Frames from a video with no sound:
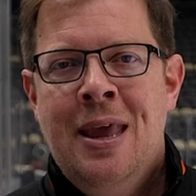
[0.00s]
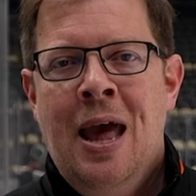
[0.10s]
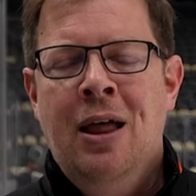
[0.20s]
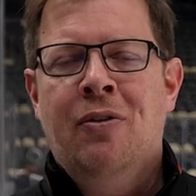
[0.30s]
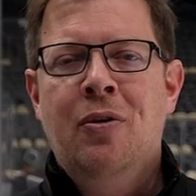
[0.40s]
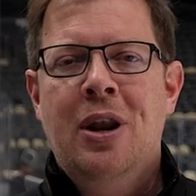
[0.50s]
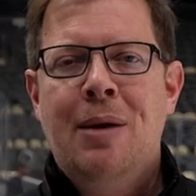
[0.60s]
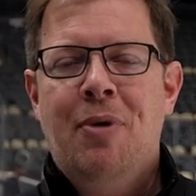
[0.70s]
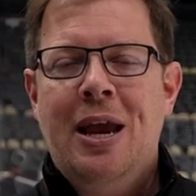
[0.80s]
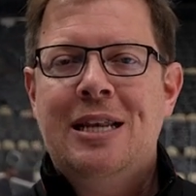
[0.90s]
Hello, everyone.
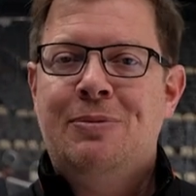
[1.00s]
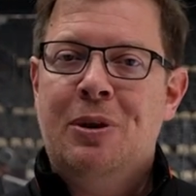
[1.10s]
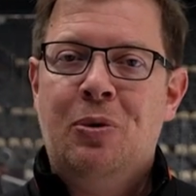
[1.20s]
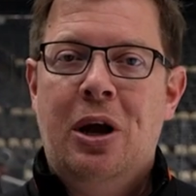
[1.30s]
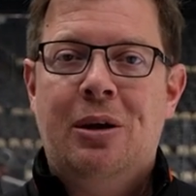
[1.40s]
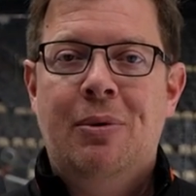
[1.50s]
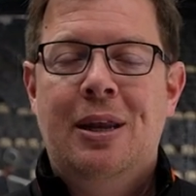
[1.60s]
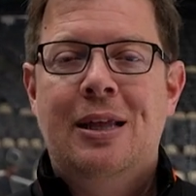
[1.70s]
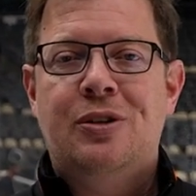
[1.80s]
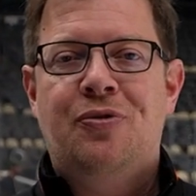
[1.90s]
I'm Brian Smith. Welcome
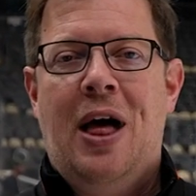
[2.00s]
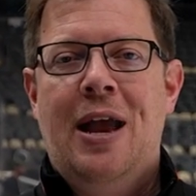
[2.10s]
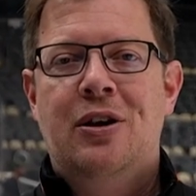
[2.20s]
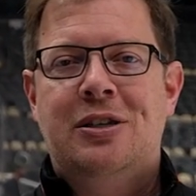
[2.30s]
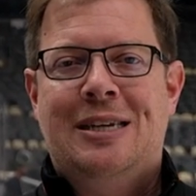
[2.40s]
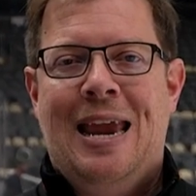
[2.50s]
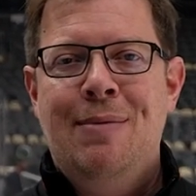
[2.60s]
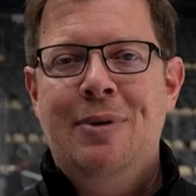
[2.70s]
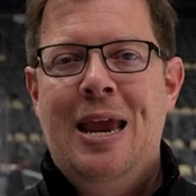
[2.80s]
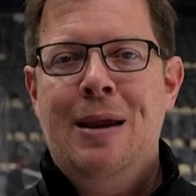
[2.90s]
into this Flyers
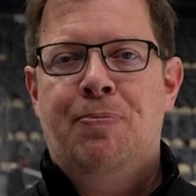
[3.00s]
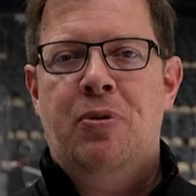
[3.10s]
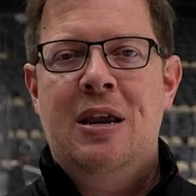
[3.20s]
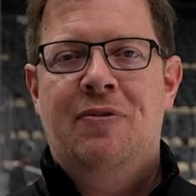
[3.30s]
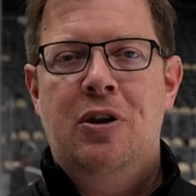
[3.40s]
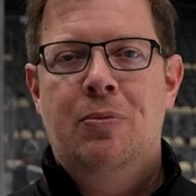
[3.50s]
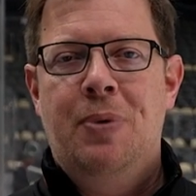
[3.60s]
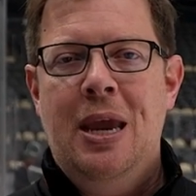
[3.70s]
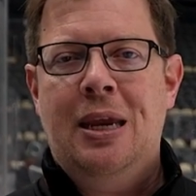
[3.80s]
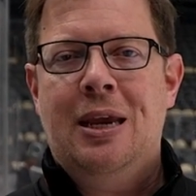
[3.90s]
game day preview.
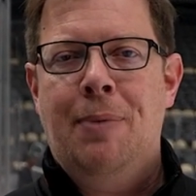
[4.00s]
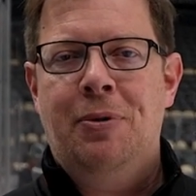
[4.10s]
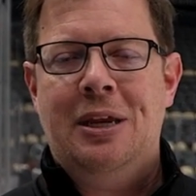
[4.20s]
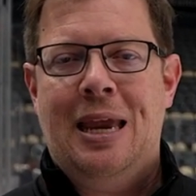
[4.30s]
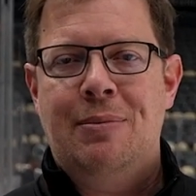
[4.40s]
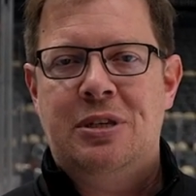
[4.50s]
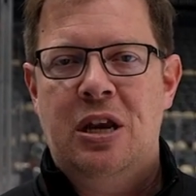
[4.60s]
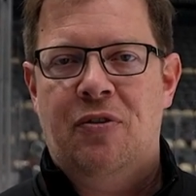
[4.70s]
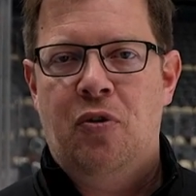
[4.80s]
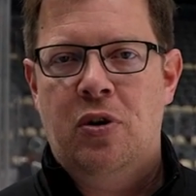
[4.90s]
Big couple of games
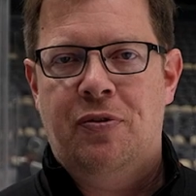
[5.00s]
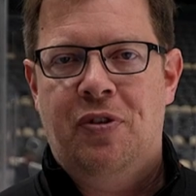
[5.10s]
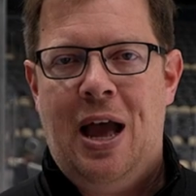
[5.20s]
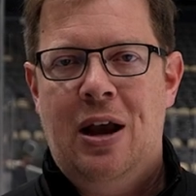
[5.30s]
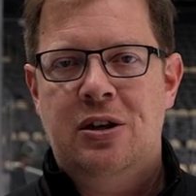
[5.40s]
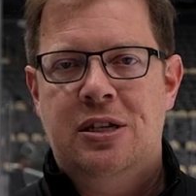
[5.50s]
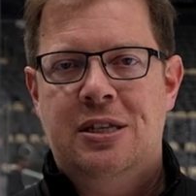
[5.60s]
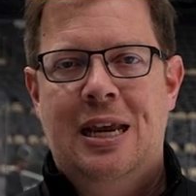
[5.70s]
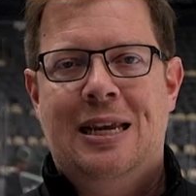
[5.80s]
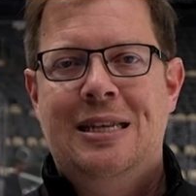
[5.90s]
here for the Flyers as
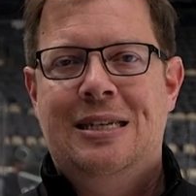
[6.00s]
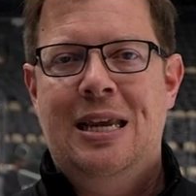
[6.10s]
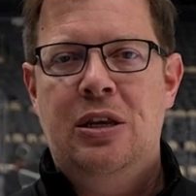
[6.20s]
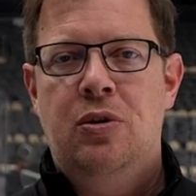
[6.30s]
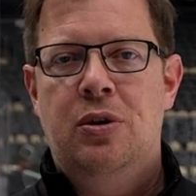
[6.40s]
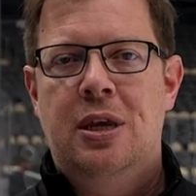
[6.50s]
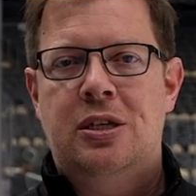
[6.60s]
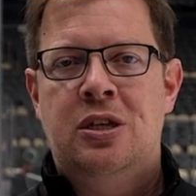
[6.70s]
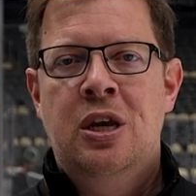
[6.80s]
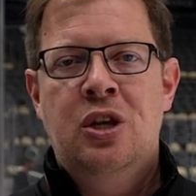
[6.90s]
they continue
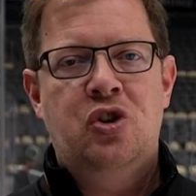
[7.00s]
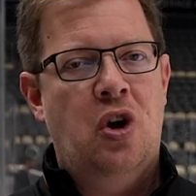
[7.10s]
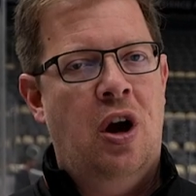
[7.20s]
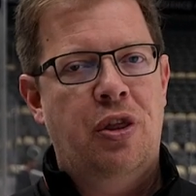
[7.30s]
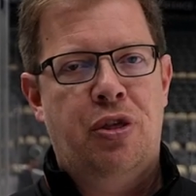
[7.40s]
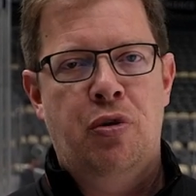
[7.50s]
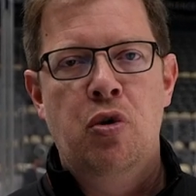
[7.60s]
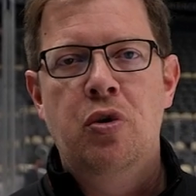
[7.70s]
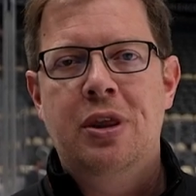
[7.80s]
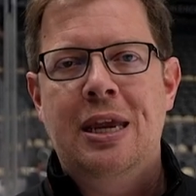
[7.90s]
this jaunt
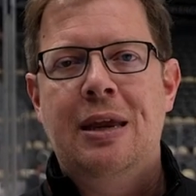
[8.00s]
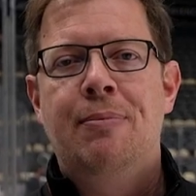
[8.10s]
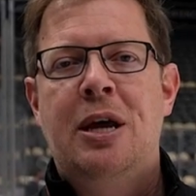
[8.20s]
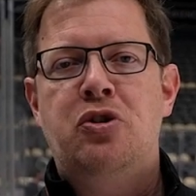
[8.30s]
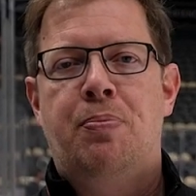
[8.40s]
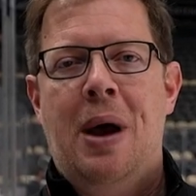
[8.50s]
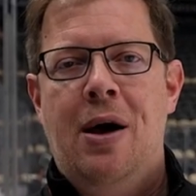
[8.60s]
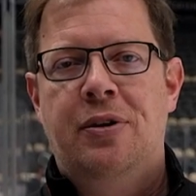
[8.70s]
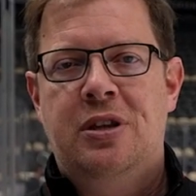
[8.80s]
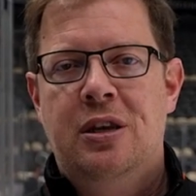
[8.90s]
through the
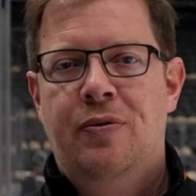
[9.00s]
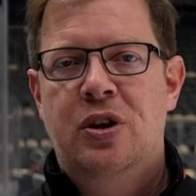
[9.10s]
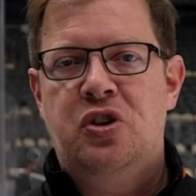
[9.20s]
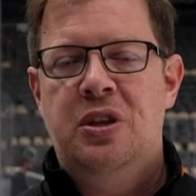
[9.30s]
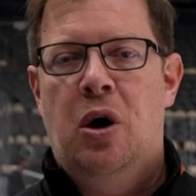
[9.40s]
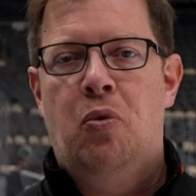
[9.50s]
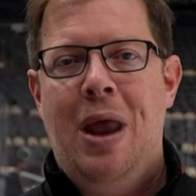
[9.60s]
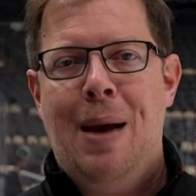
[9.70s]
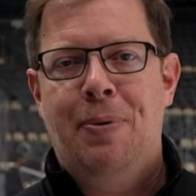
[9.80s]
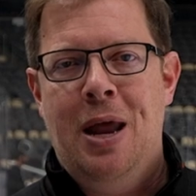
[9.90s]
Metropolitan Division. They'll
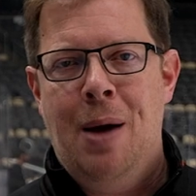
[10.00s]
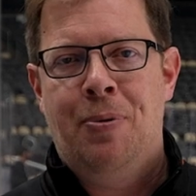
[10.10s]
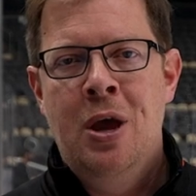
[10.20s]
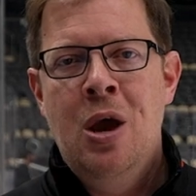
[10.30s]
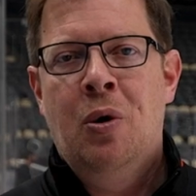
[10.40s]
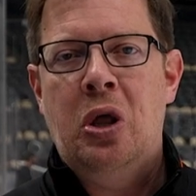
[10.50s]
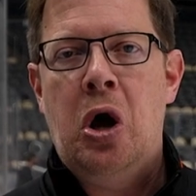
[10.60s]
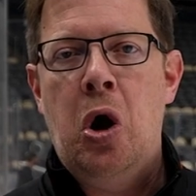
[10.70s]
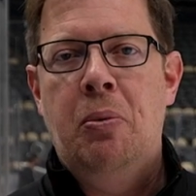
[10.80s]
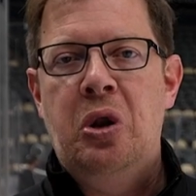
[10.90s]
wrap it up with a
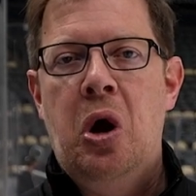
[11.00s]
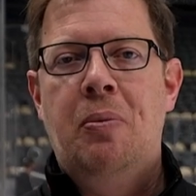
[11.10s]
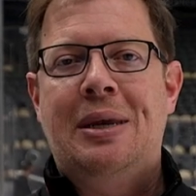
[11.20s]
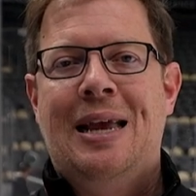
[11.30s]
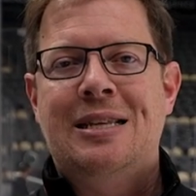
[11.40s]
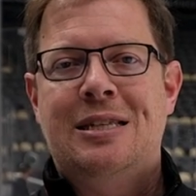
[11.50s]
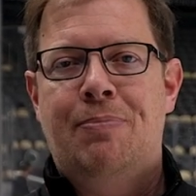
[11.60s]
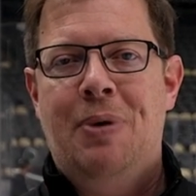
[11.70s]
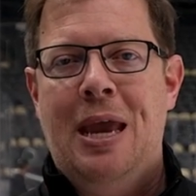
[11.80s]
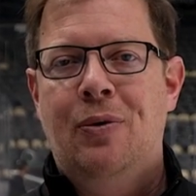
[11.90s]
home-and-home against the
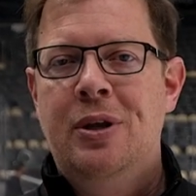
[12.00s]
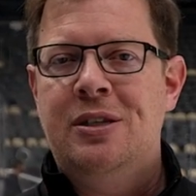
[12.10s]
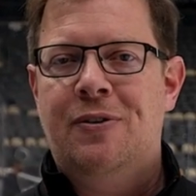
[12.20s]
Penguins.